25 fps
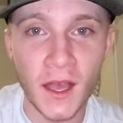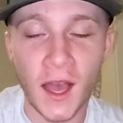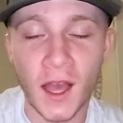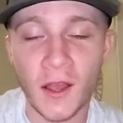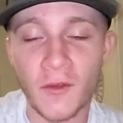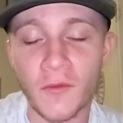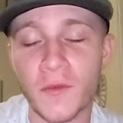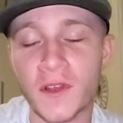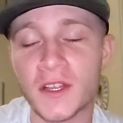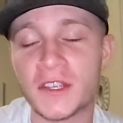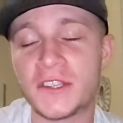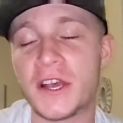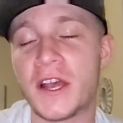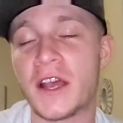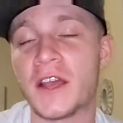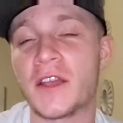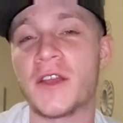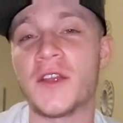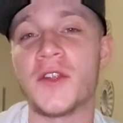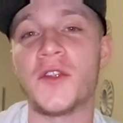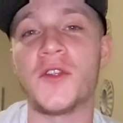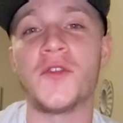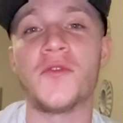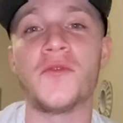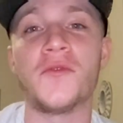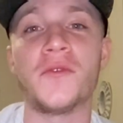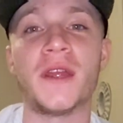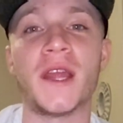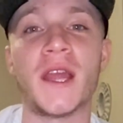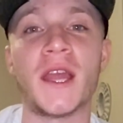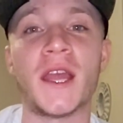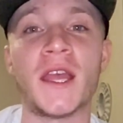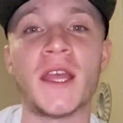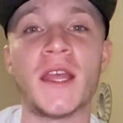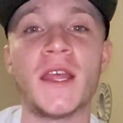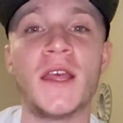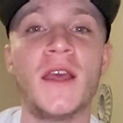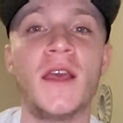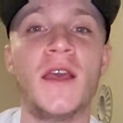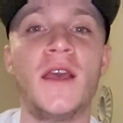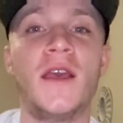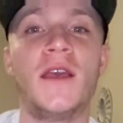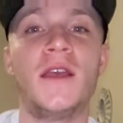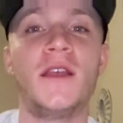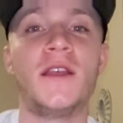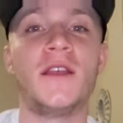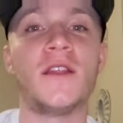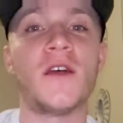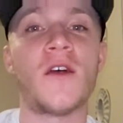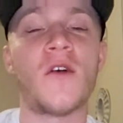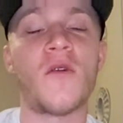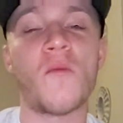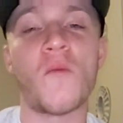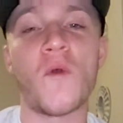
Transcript: I wish I could create, you know,